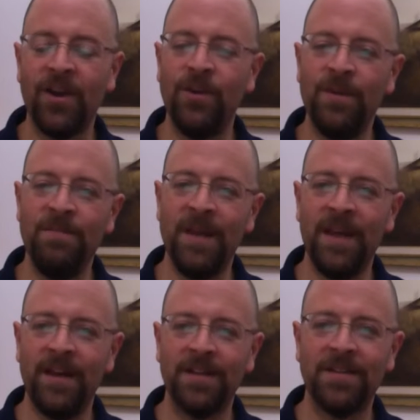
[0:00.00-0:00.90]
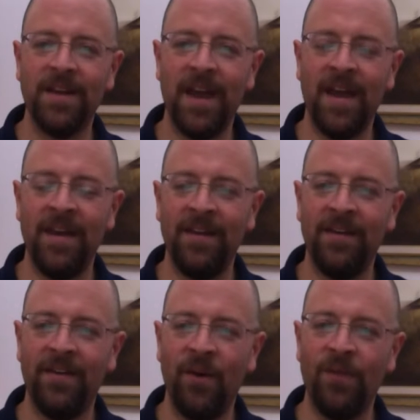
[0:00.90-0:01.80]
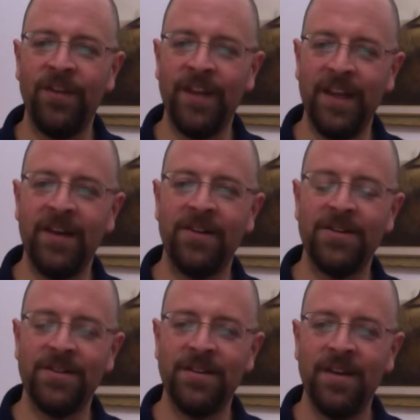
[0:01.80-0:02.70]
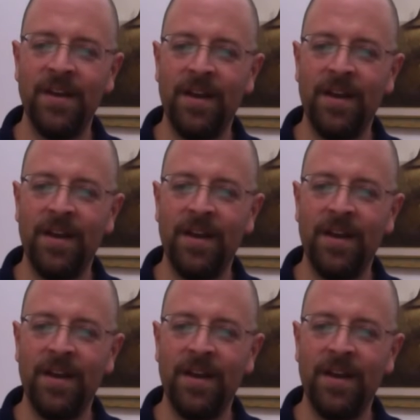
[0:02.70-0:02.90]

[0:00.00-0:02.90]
human beings, and over the years,